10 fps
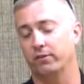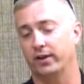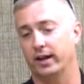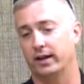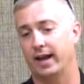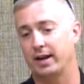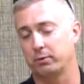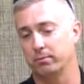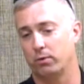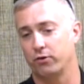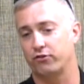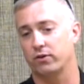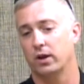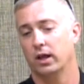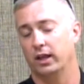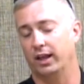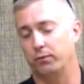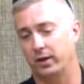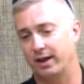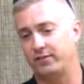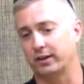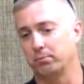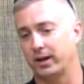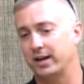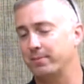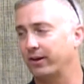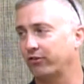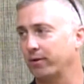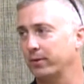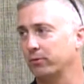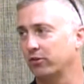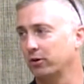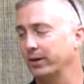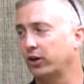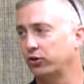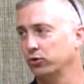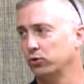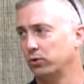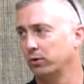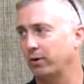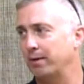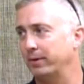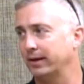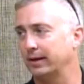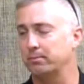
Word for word: We've had adequate moisture. If we have to complain about something, it was a little bit cool ramping mm -hmm.